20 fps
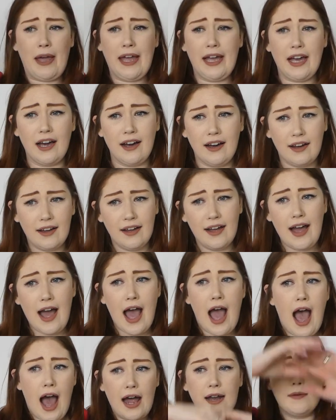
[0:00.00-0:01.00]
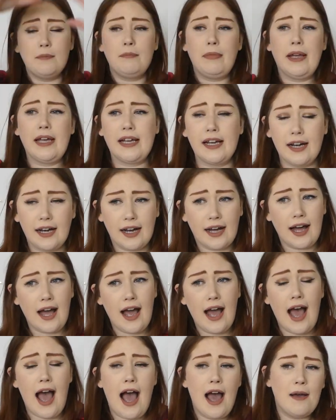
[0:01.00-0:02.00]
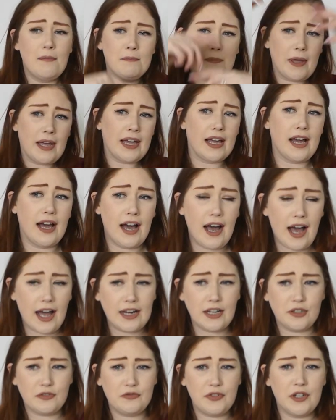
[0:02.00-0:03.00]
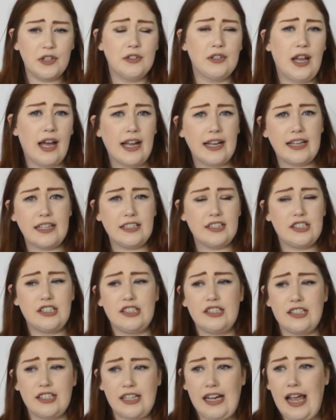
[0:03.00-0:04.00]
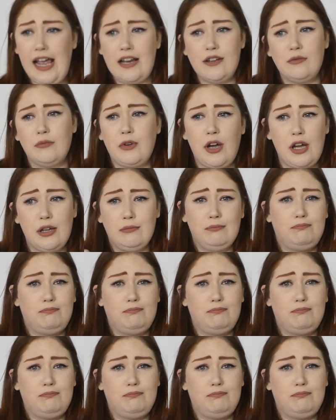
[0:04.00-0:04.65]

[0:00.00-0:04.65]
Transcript: bigger and bigger and bigger and I feel like it's just going to end up going